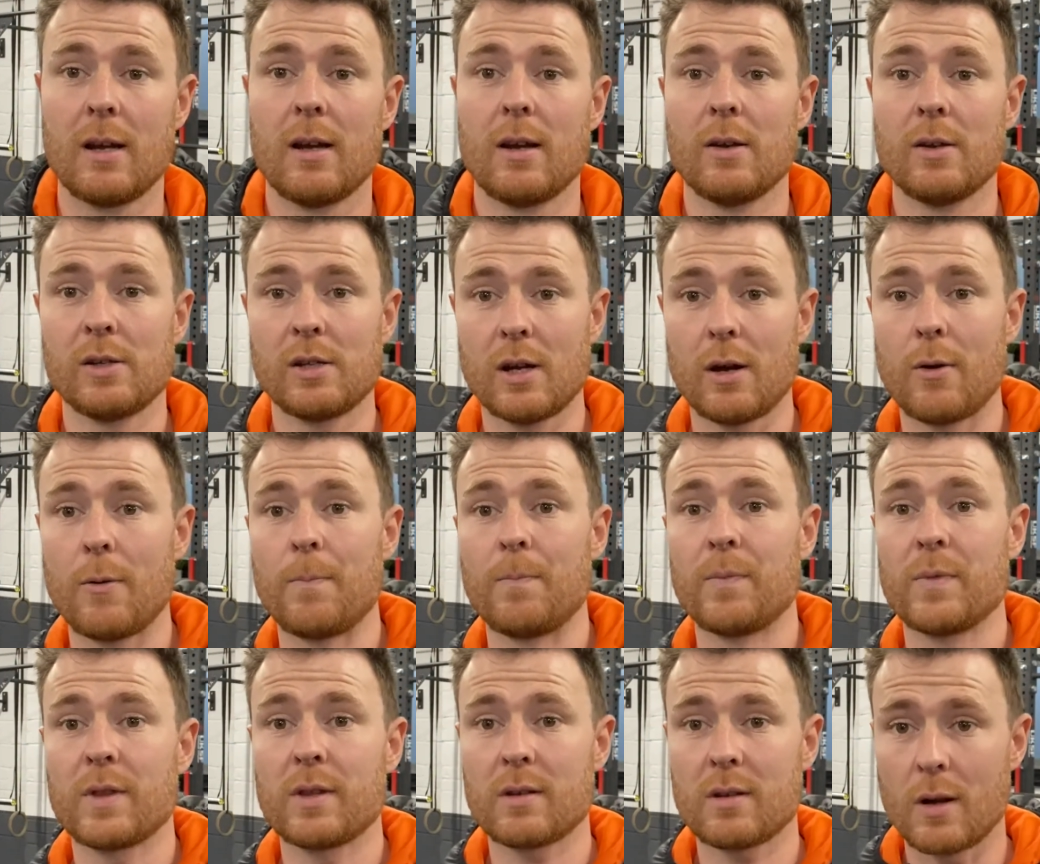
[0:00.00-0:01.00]
So,
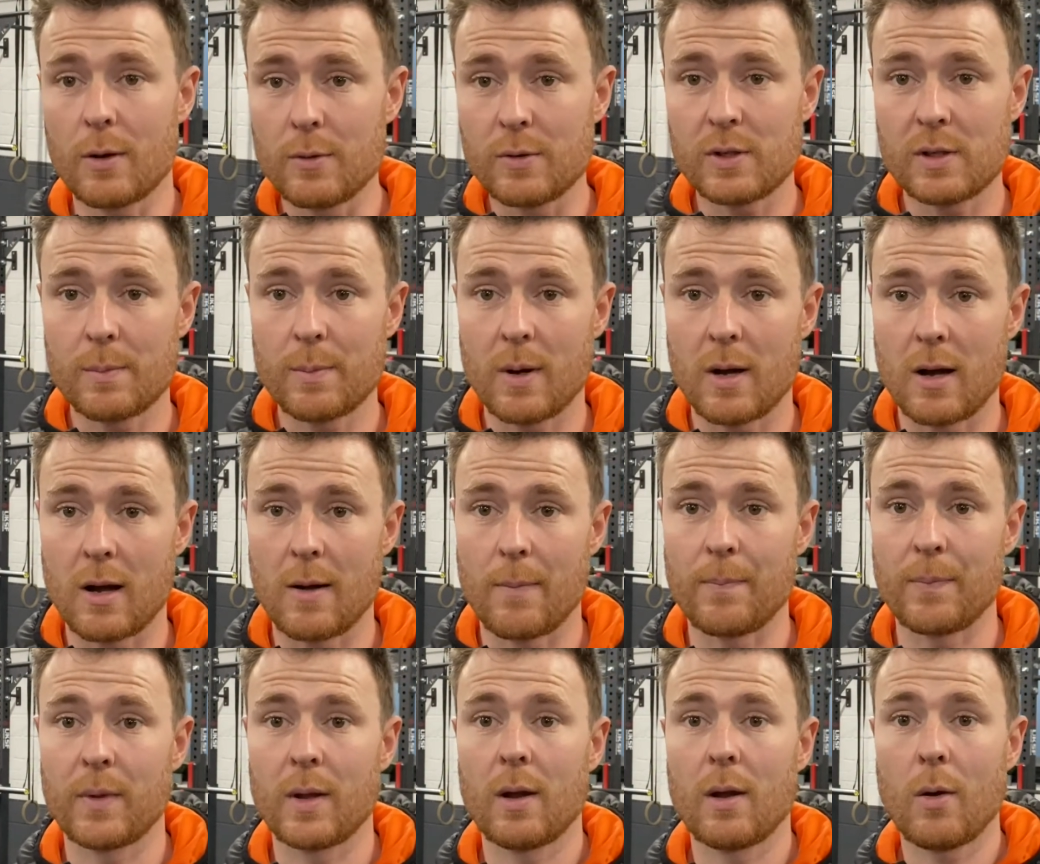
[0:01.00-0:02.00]
toes to bar.
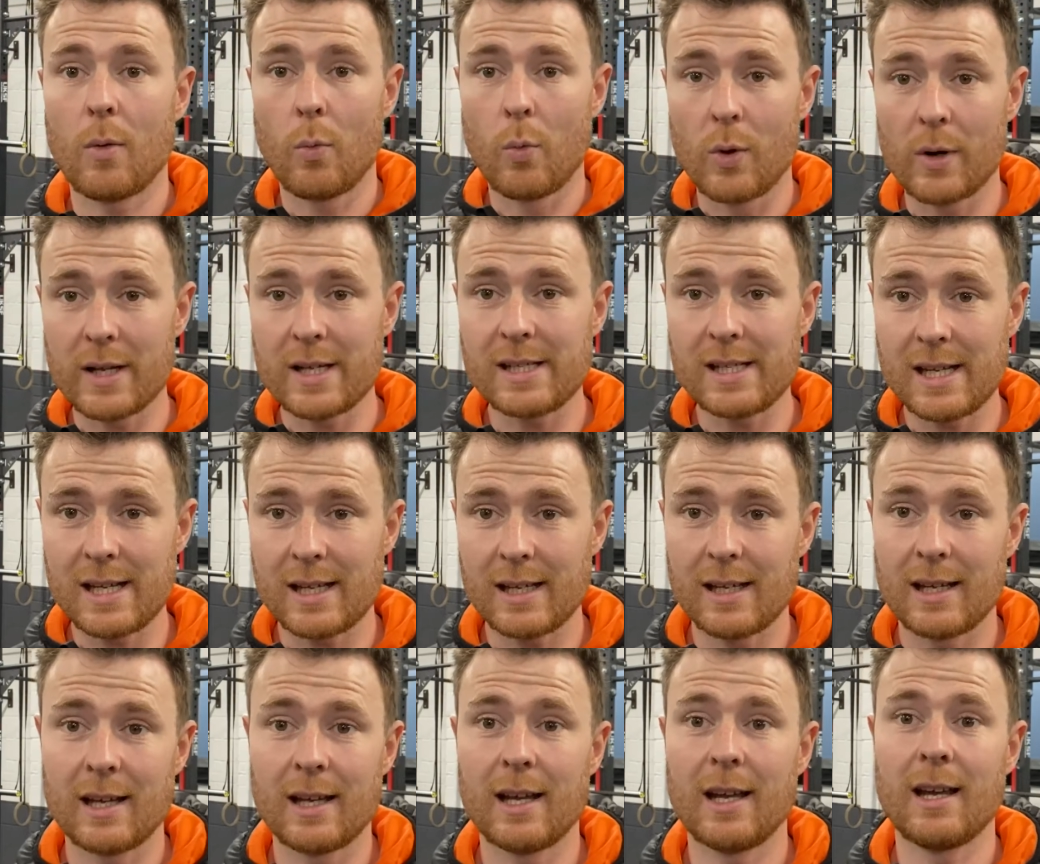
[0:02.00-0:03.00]
What is
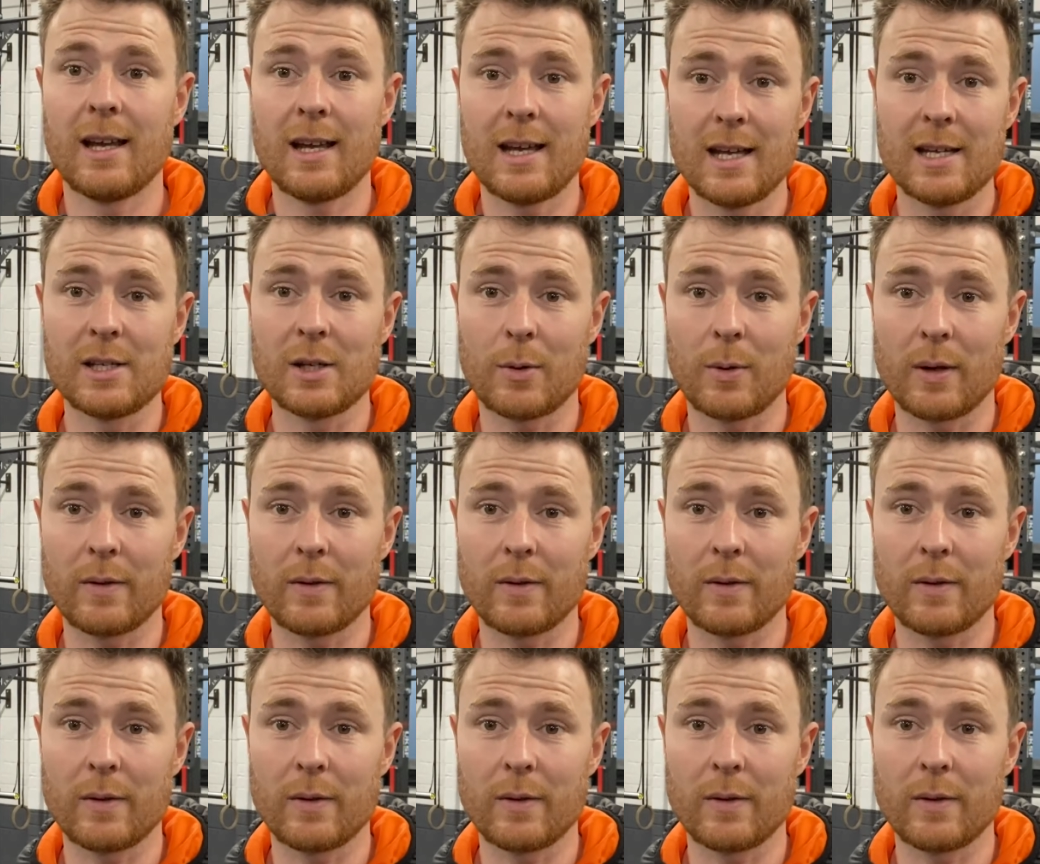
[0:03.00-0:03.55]
it? Here's a quick